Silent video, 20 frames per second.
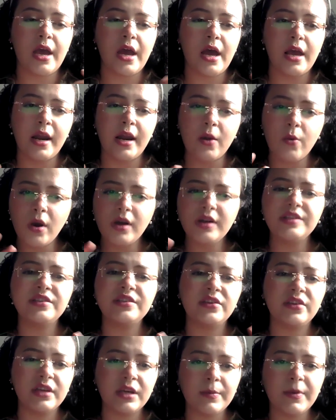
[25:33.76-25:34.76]
And I want us
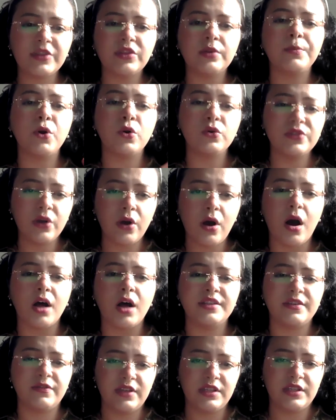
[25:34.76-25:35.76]
to think about the pros and
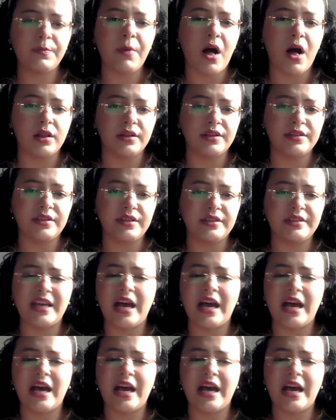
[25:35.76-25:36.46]
cons of these policies,